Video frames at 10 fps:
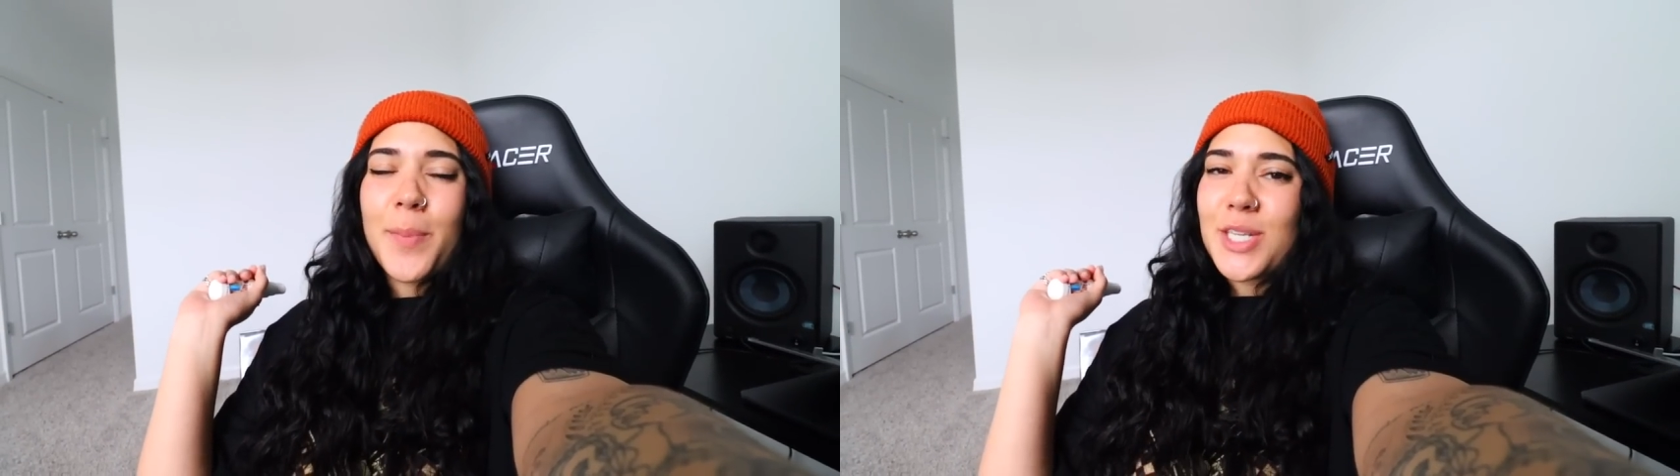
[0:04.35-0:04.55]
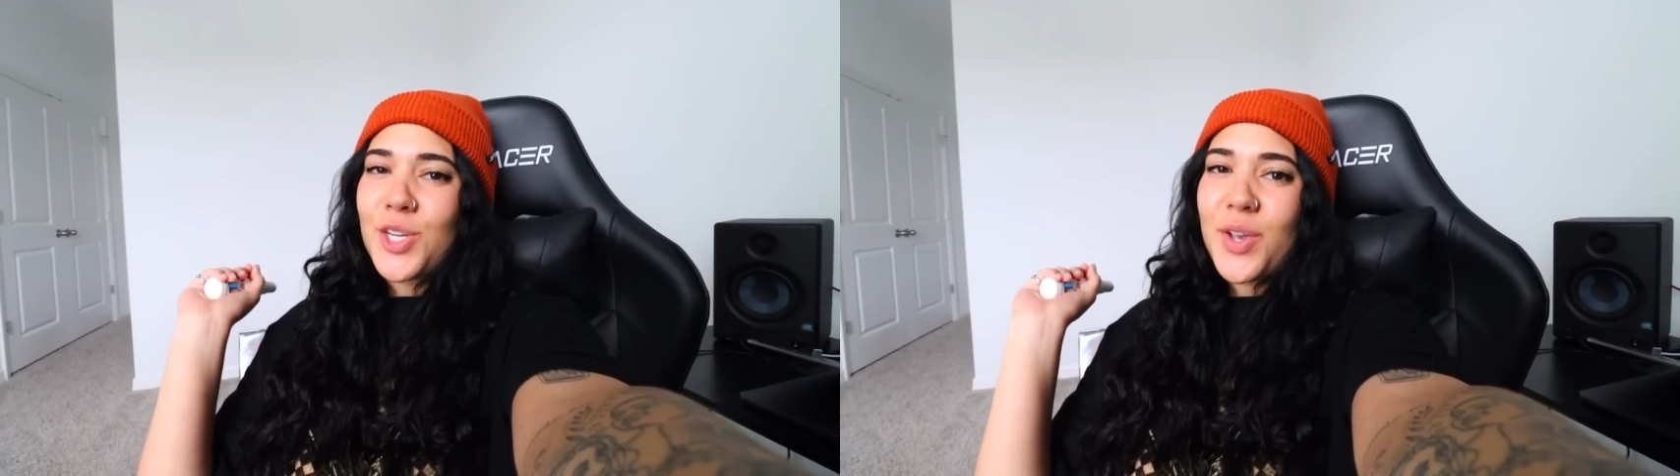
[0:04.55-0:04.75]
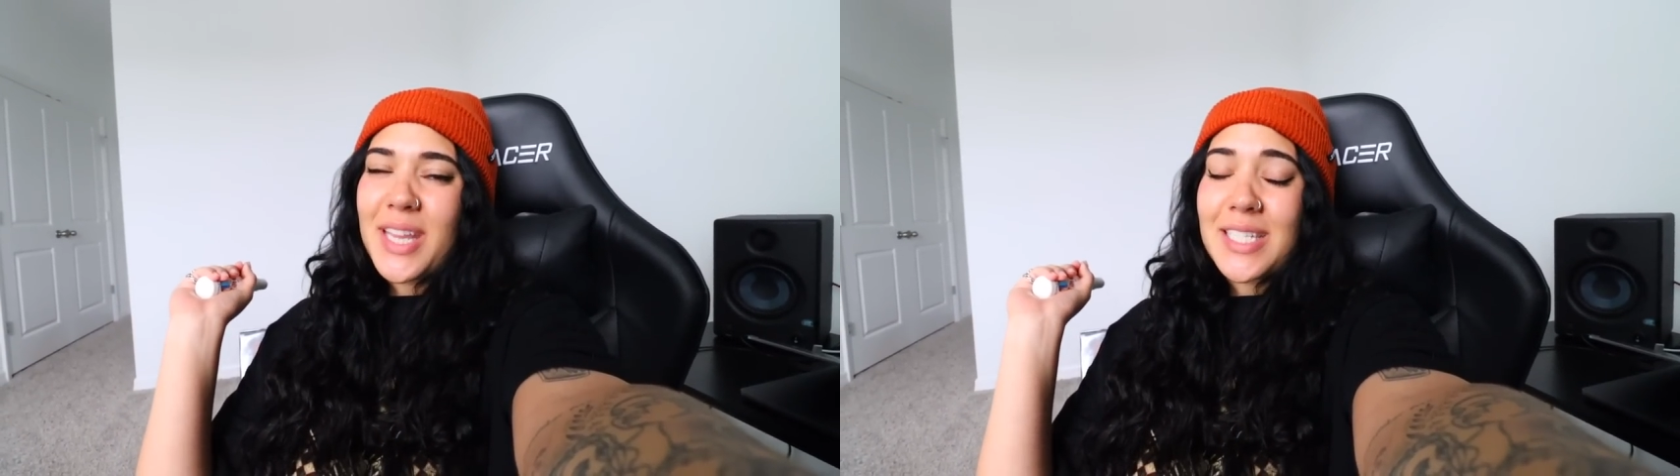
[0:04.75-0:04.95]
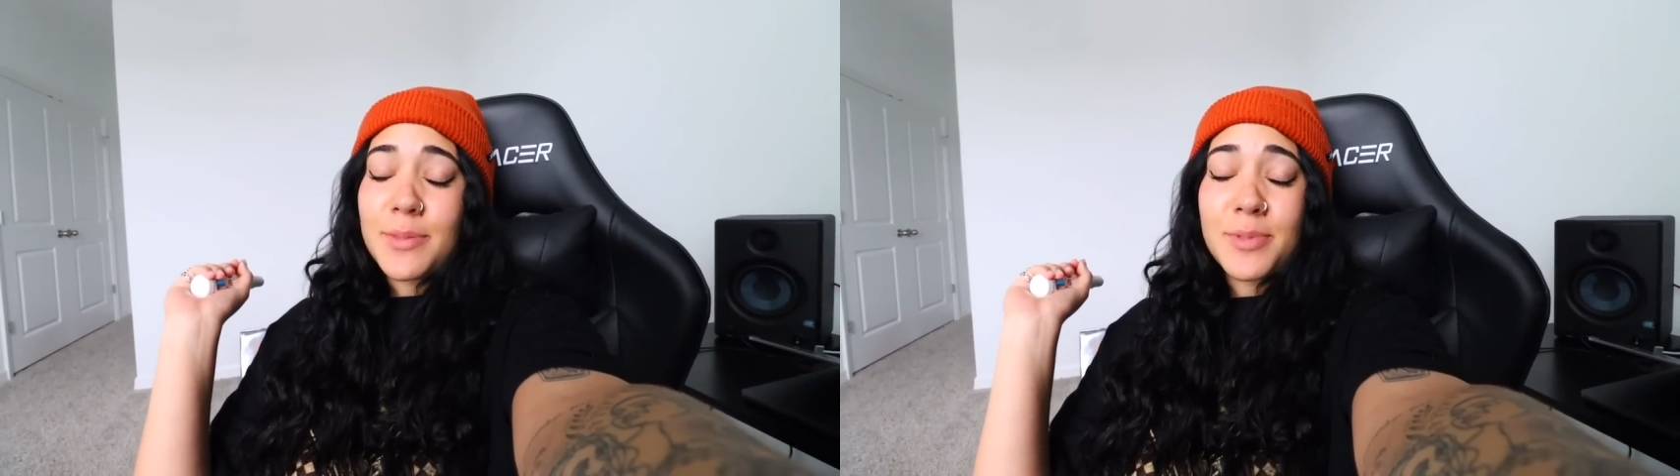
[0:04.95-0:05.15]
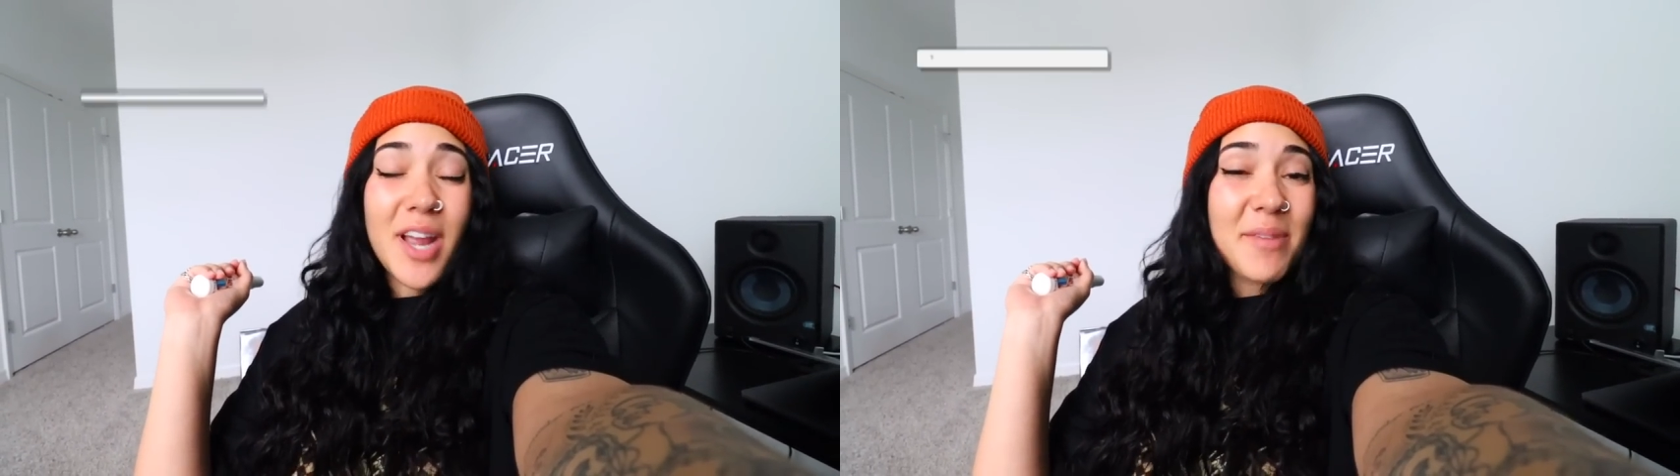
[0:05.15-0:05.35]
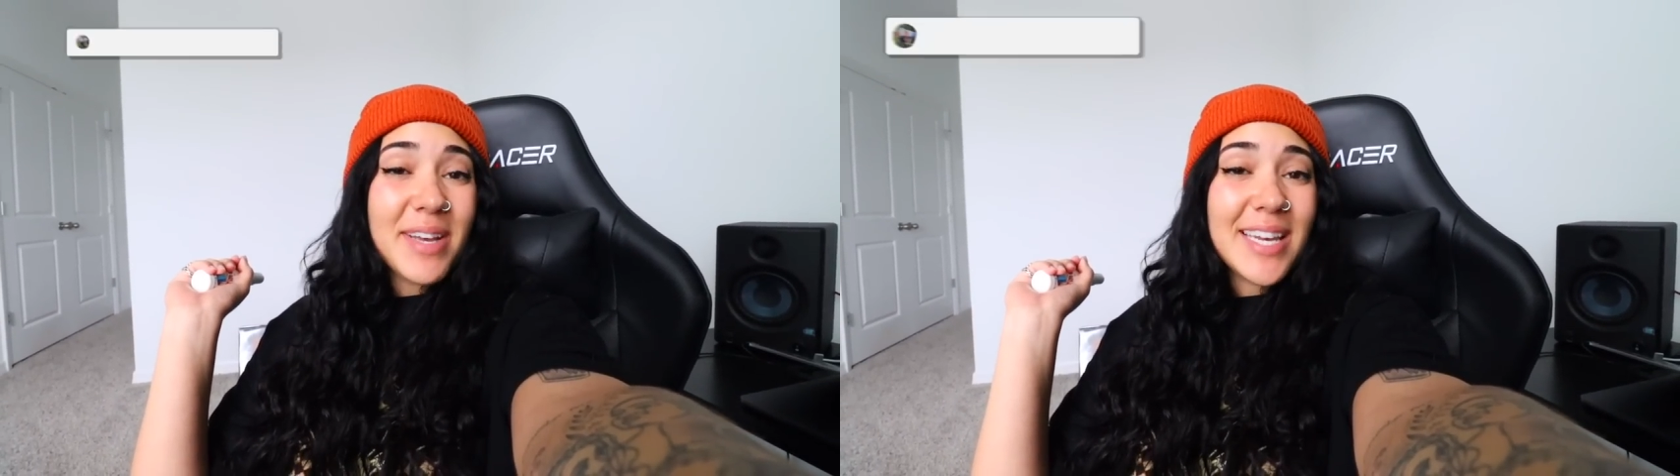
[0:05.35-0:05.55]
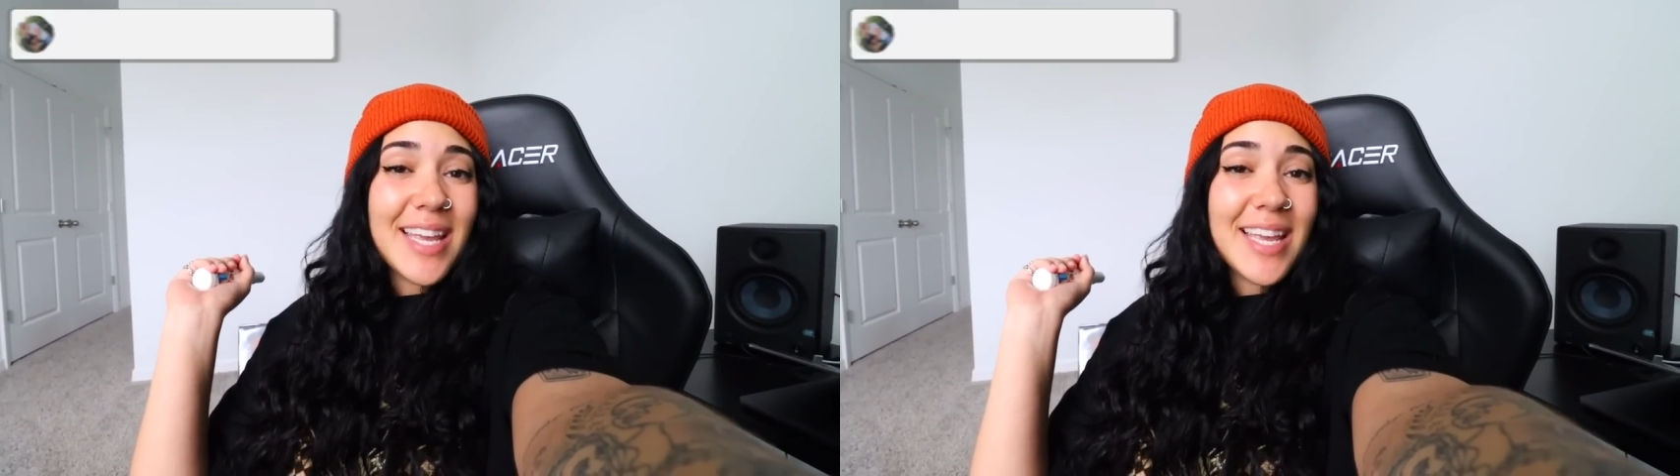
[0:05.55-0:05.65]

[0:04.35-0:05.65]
make sure you hit that subscribe button